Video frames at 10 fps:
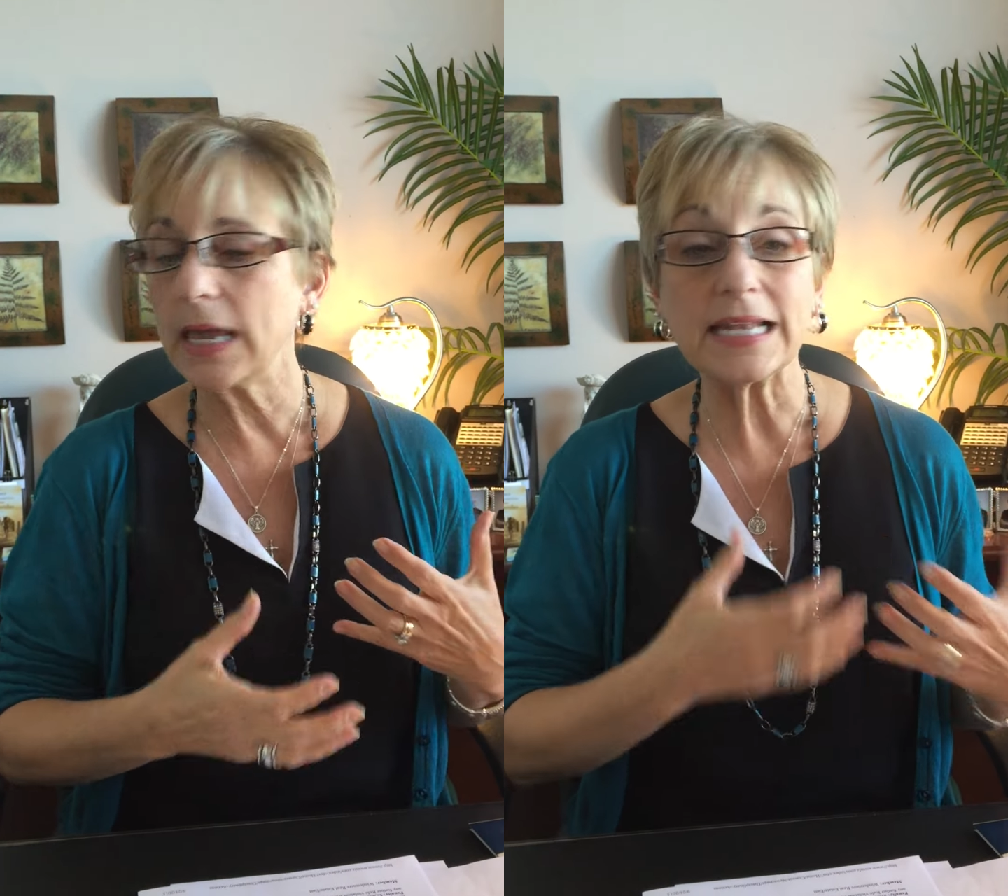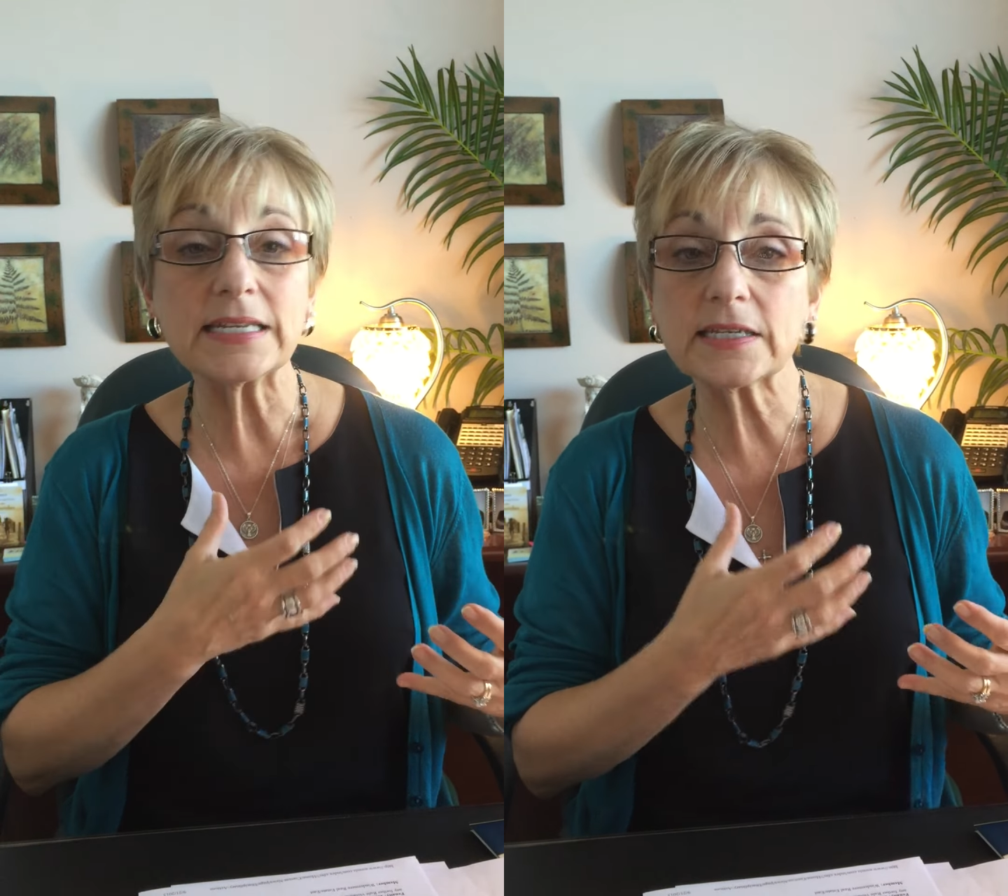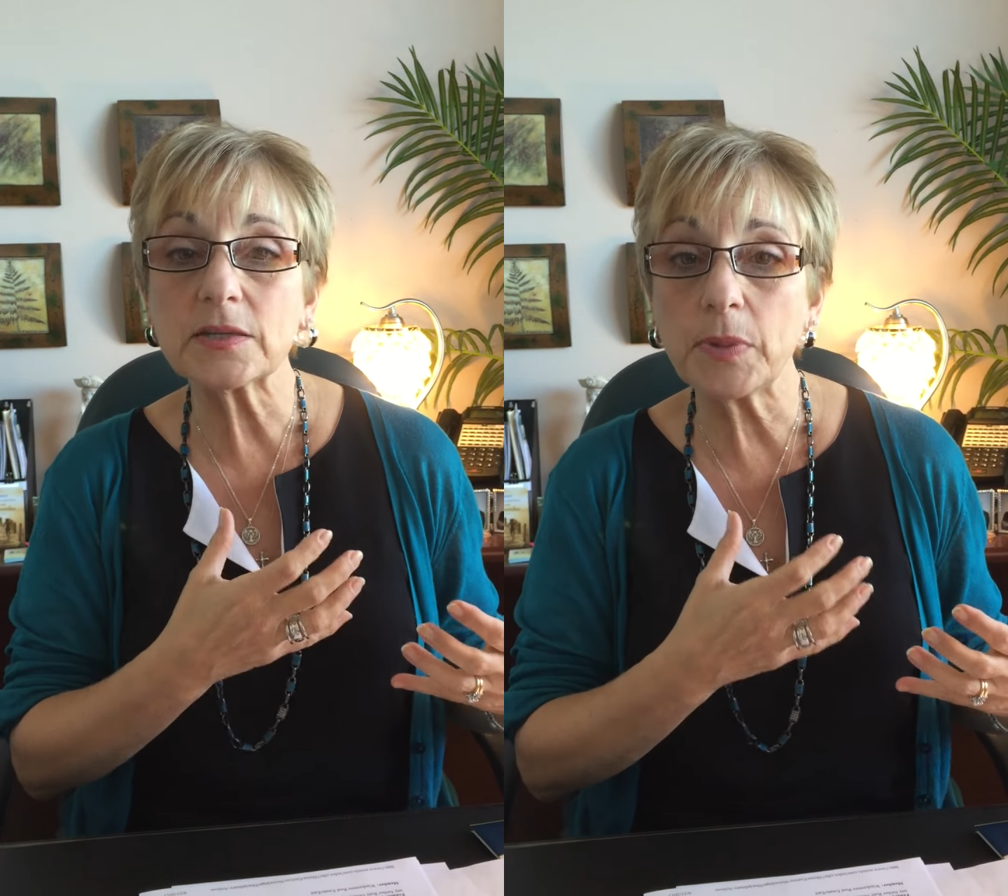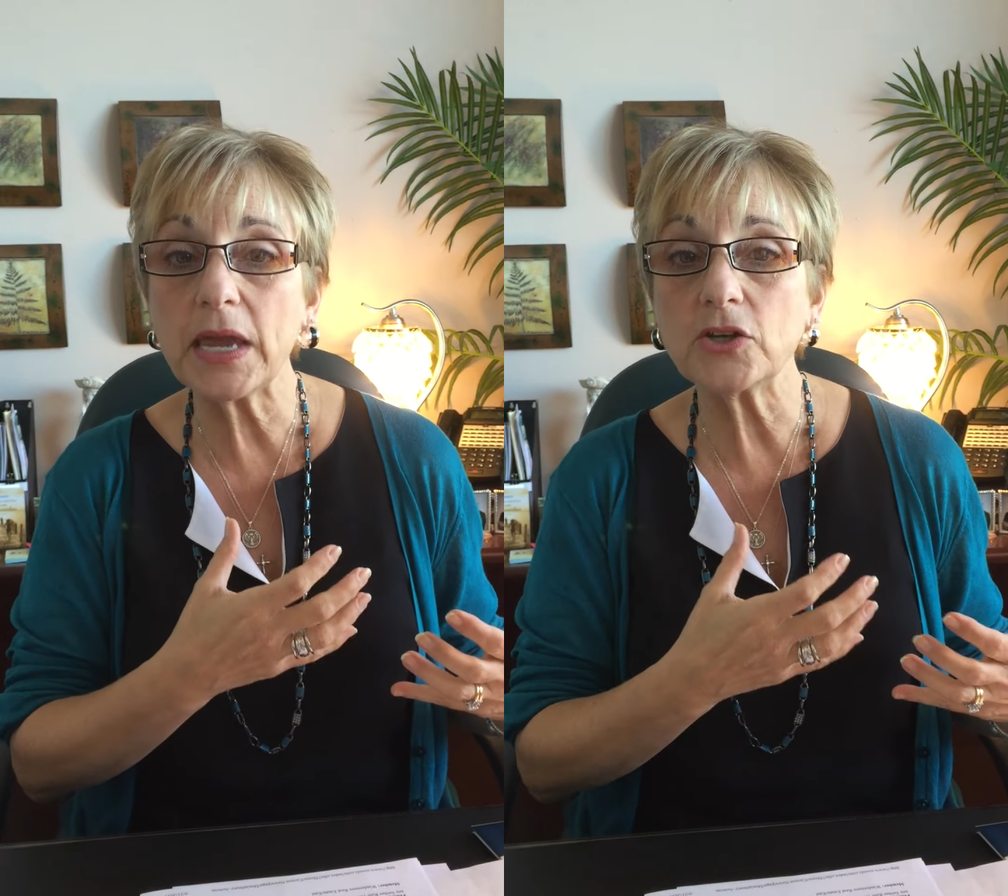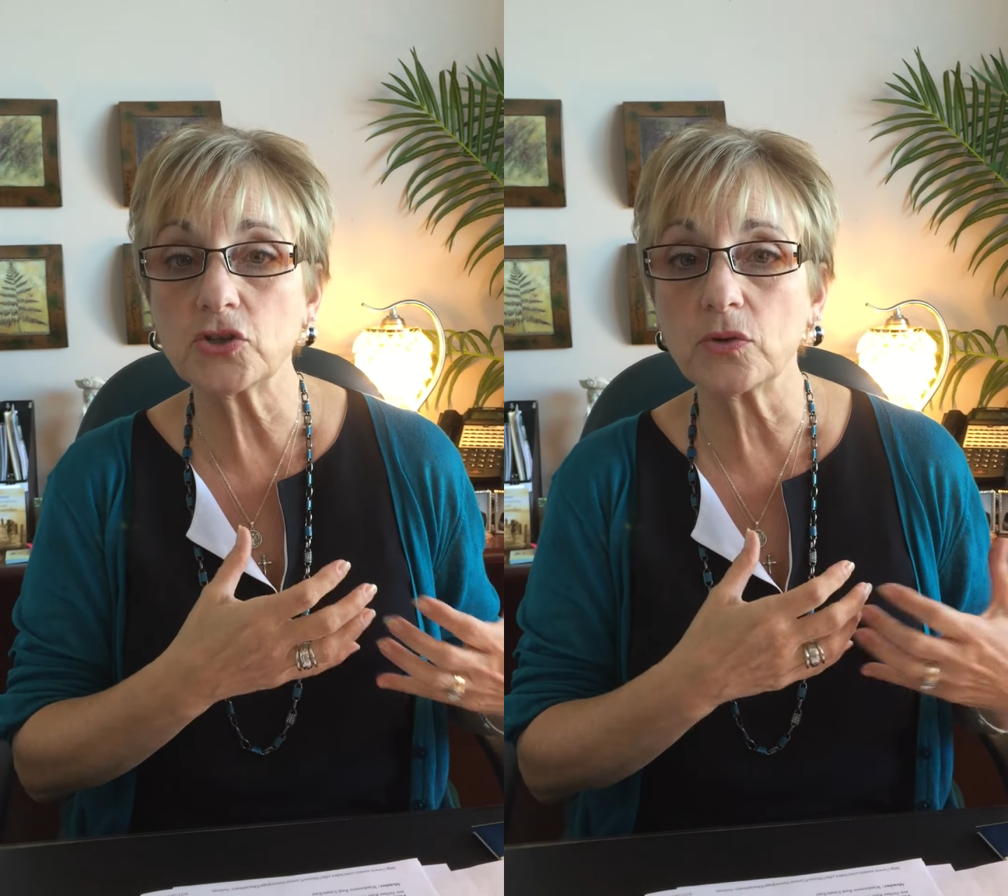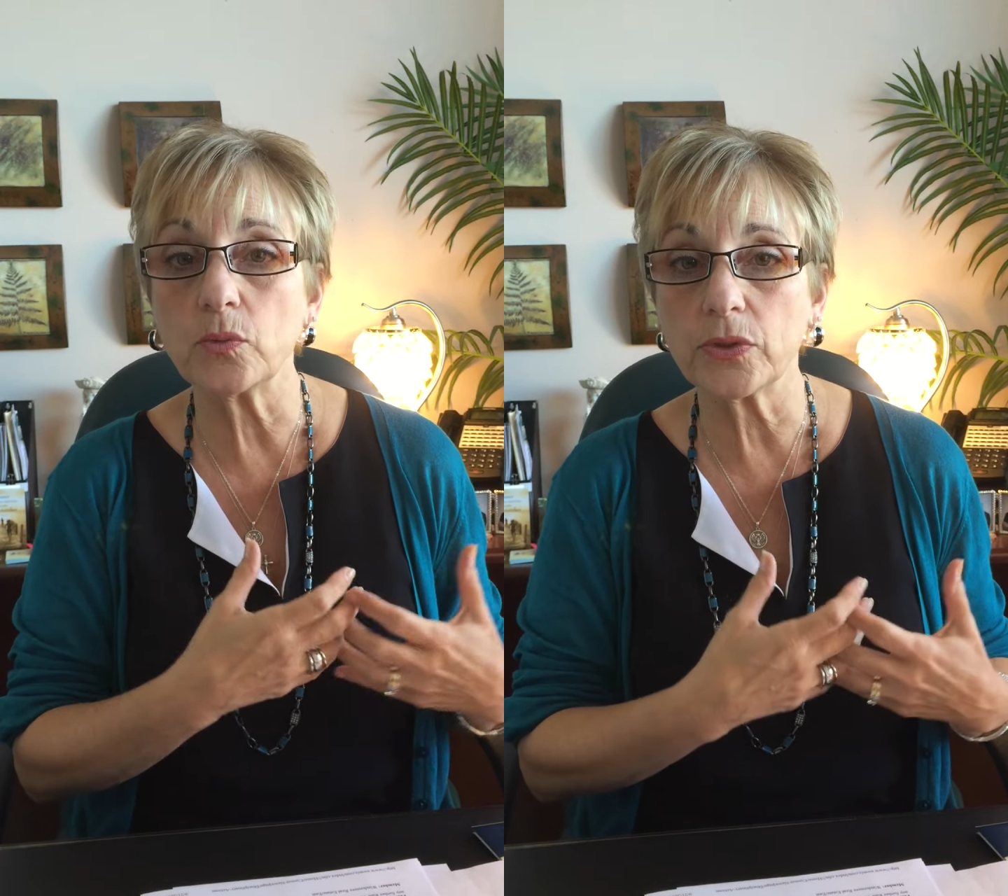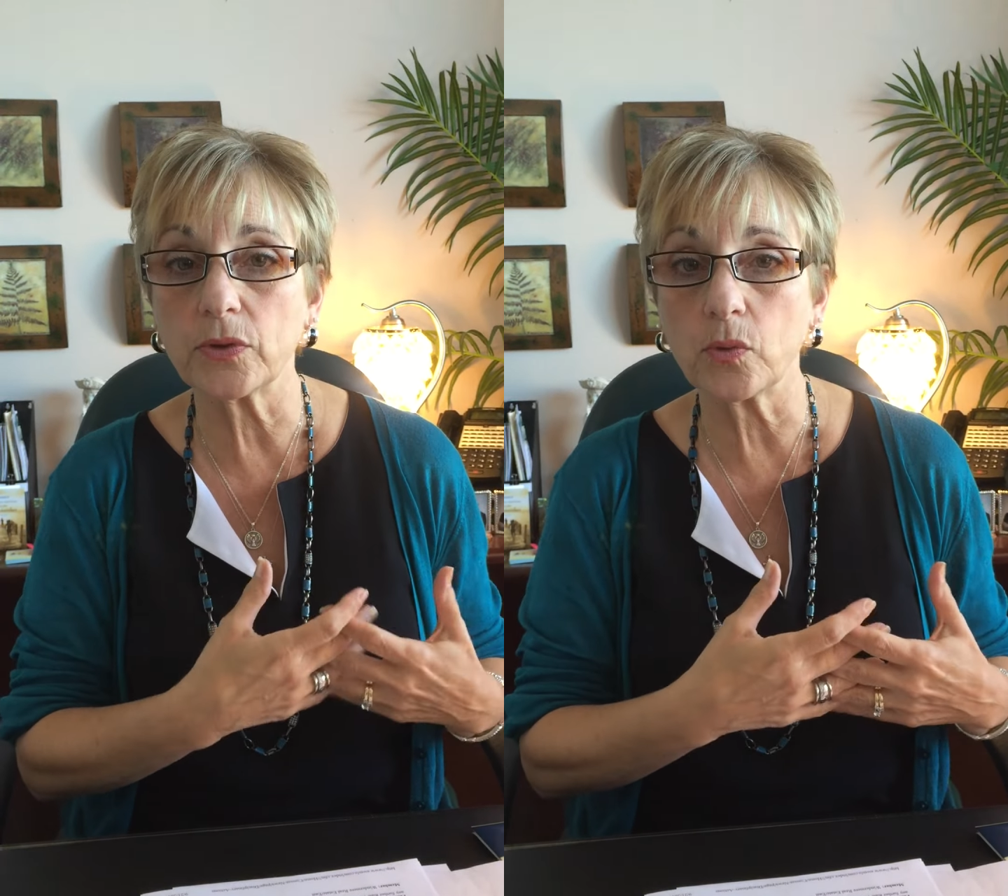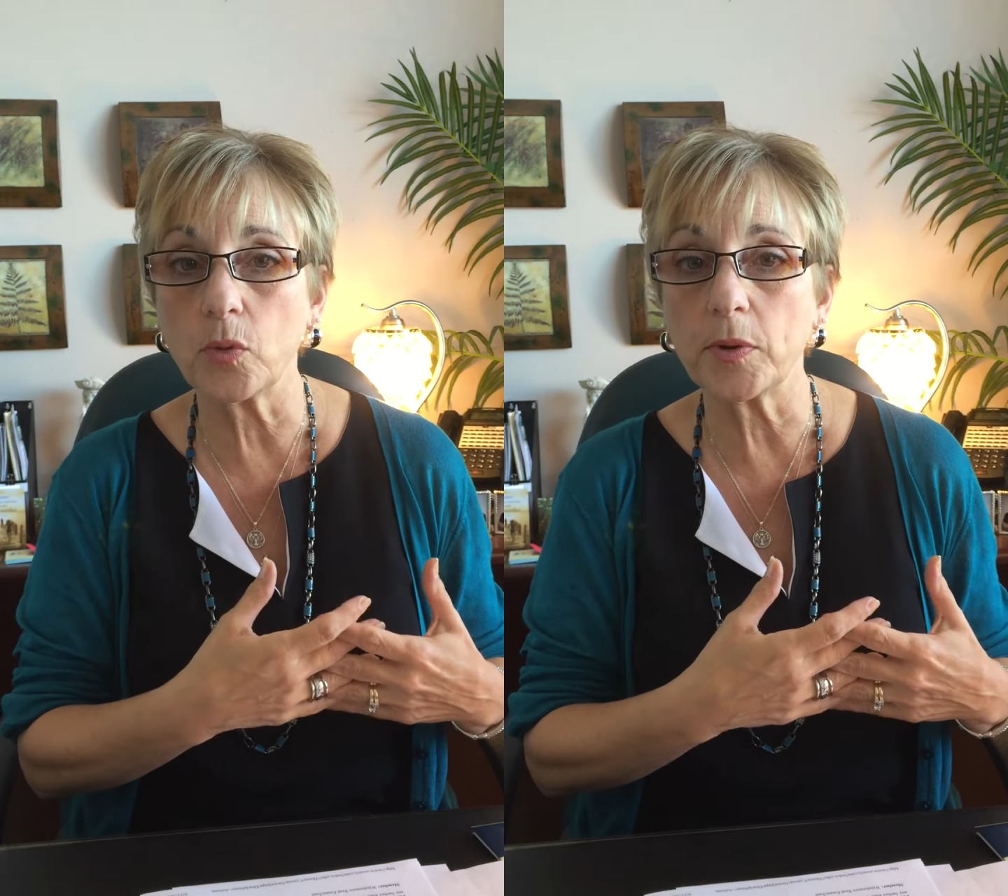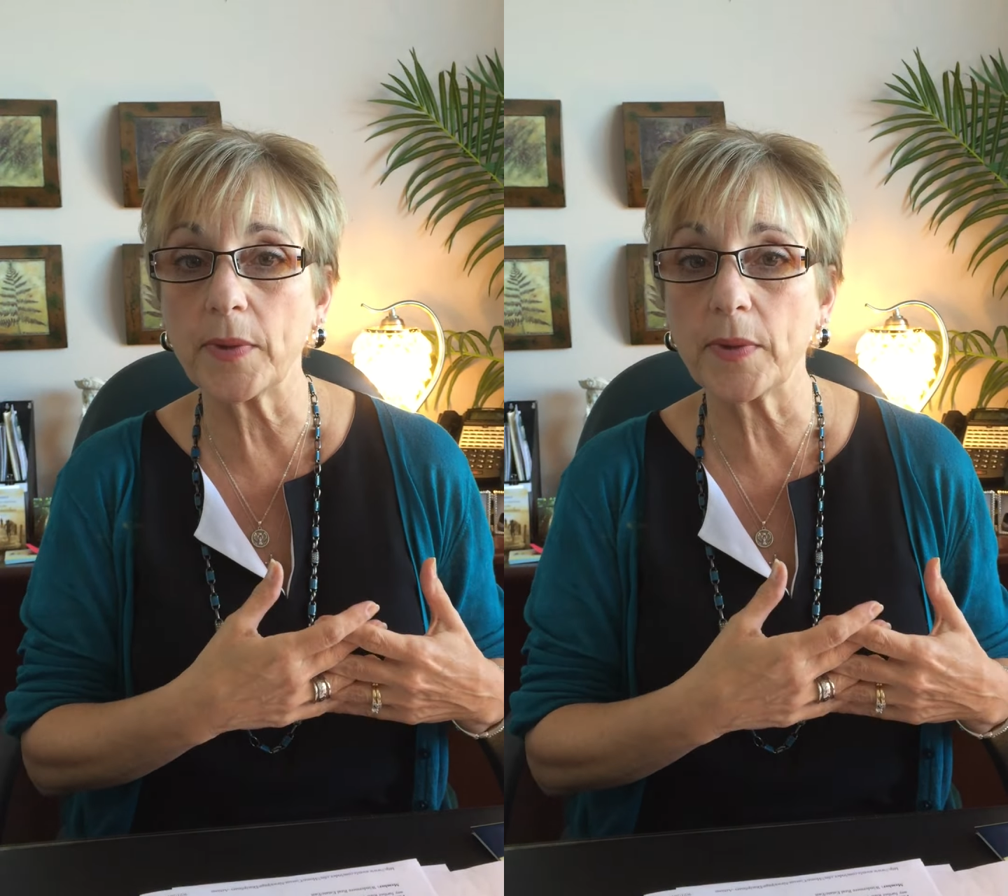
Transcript: anticipation with the group